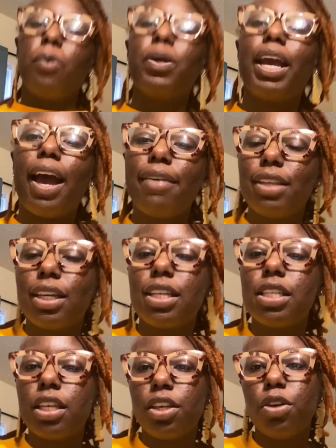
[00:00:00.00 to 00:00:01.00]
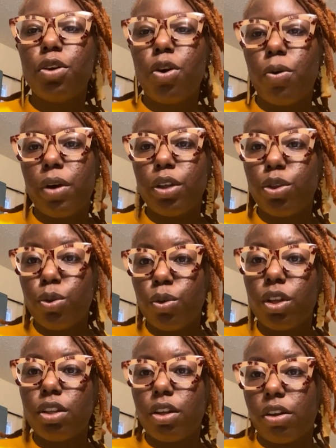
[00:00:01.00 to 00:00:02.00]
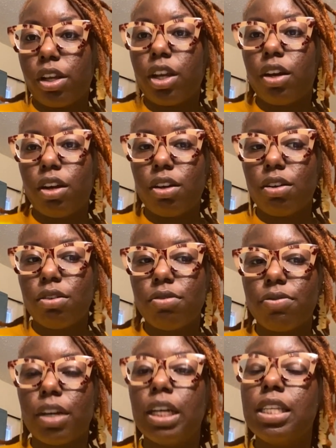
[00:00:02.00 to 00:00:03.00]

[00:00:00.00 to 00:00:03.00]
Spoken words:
We have to continue going through the learning curve